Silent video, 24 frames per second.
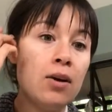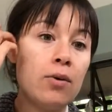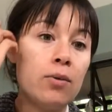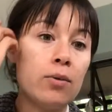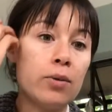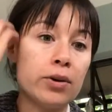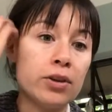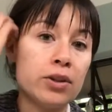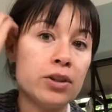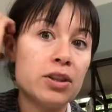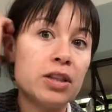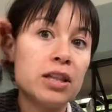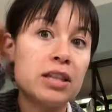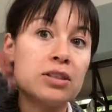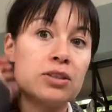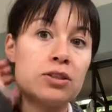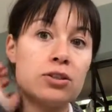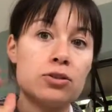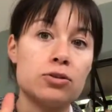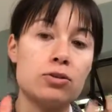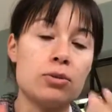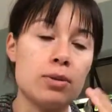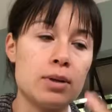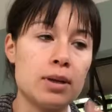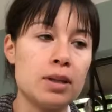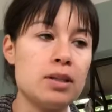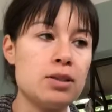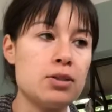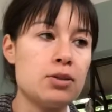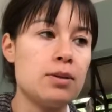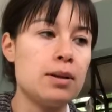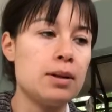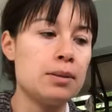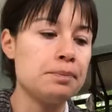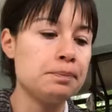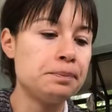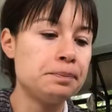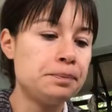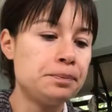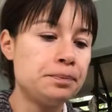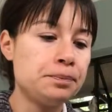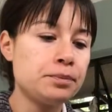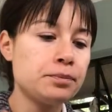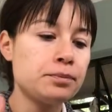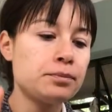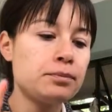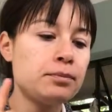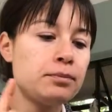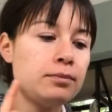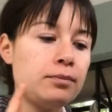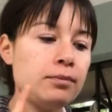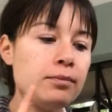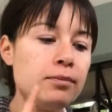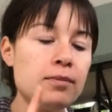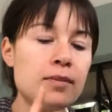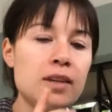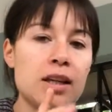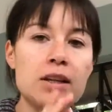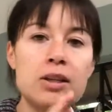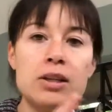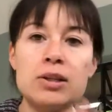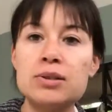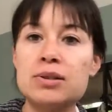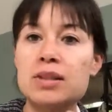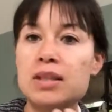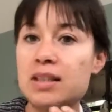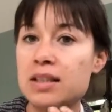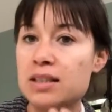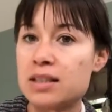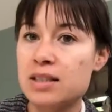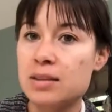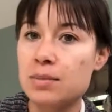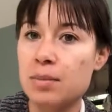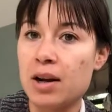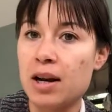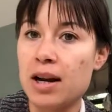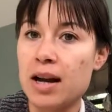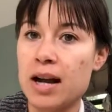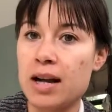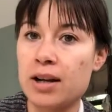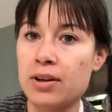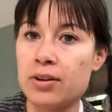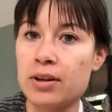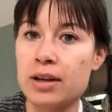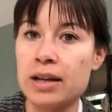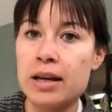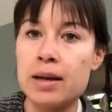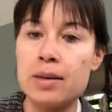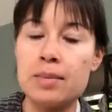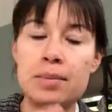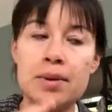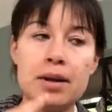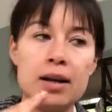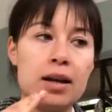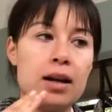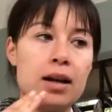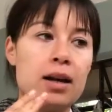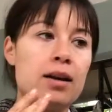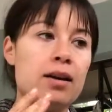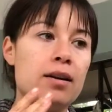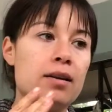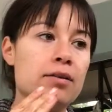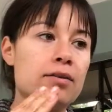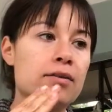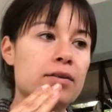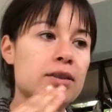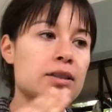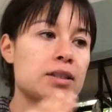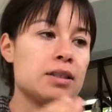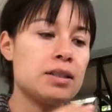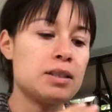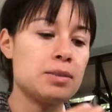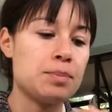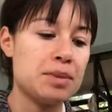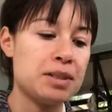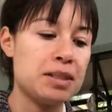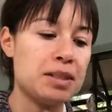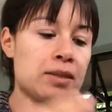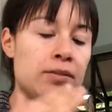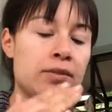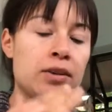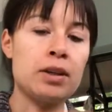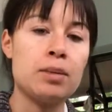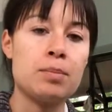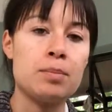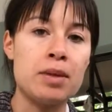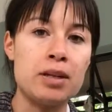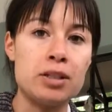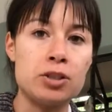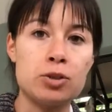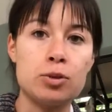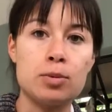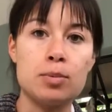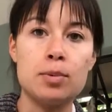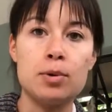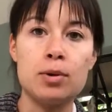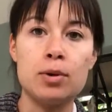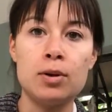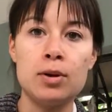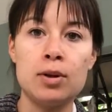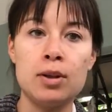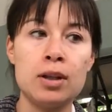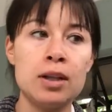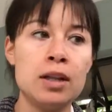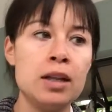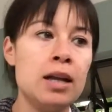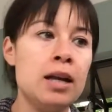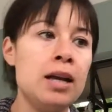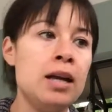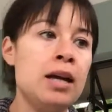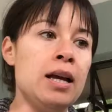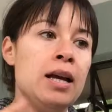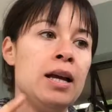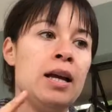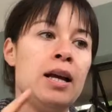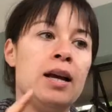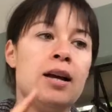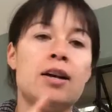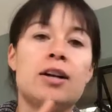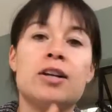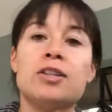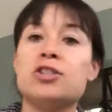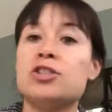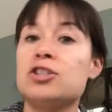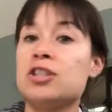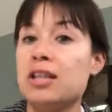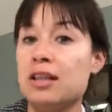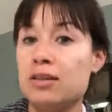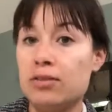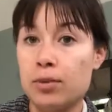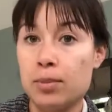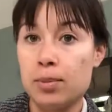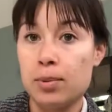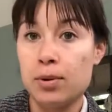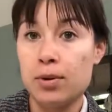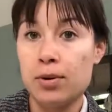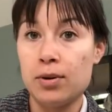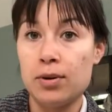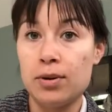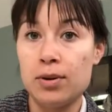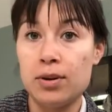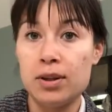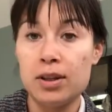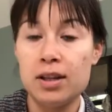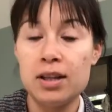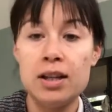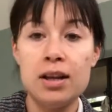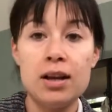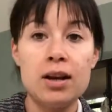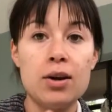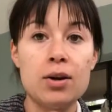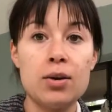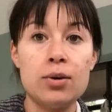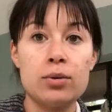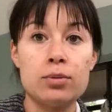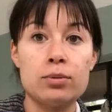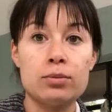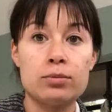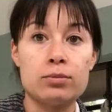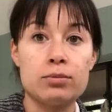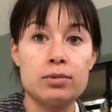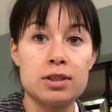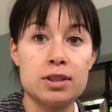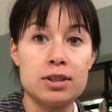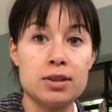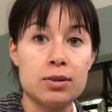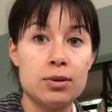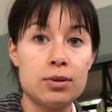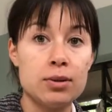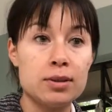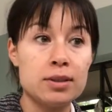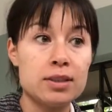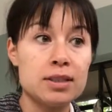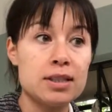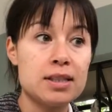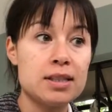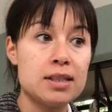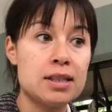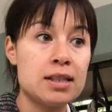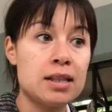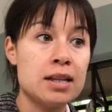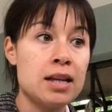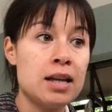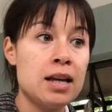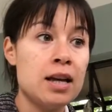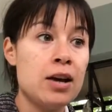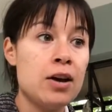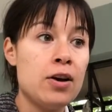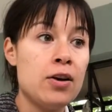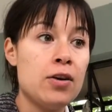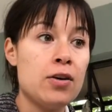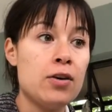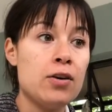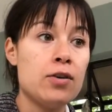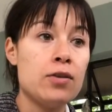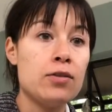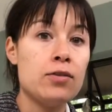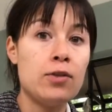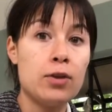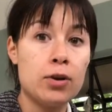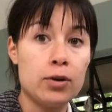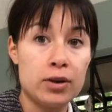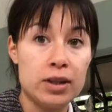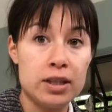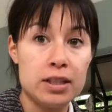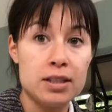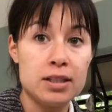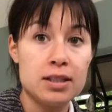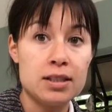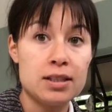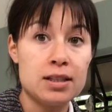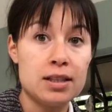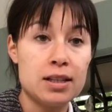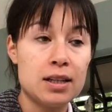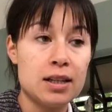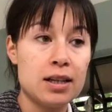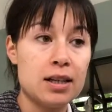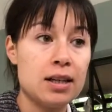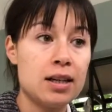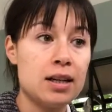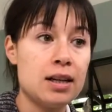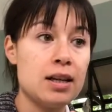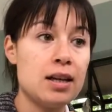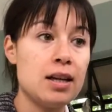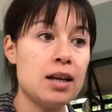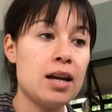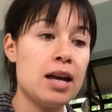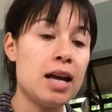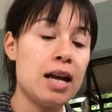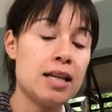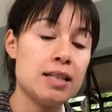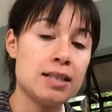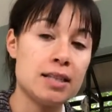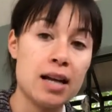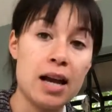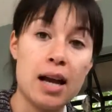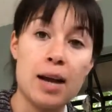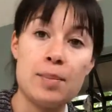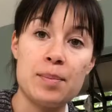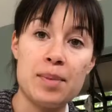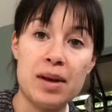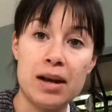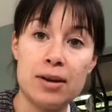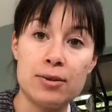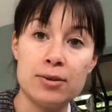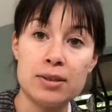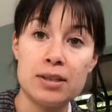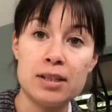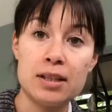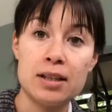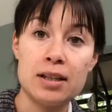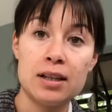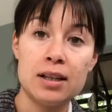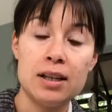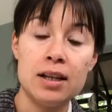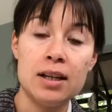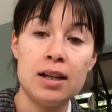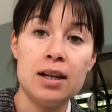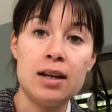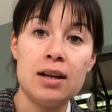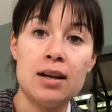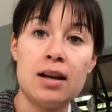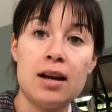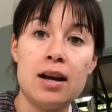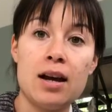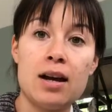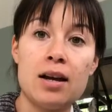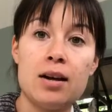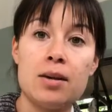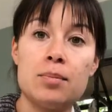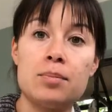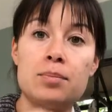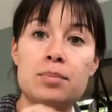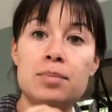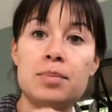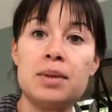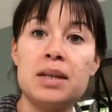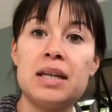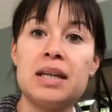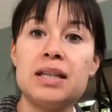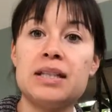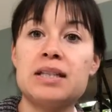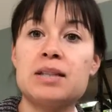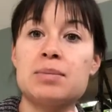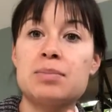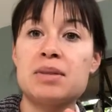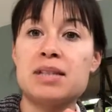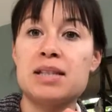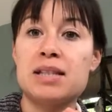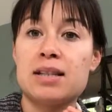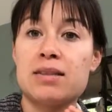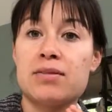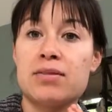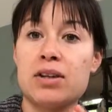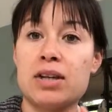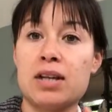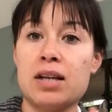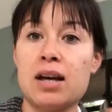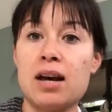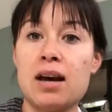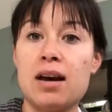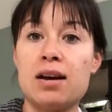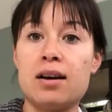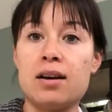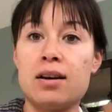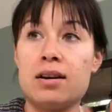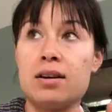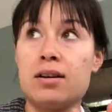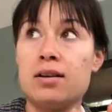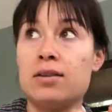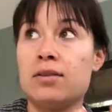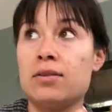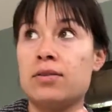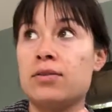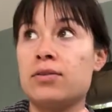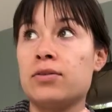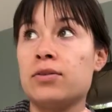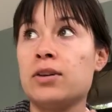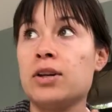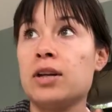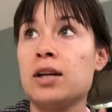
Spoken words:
or the things that you're already doing, using the SMART acronym of specific, measurable, achievable, results, focused, and time-bound. Being specific of,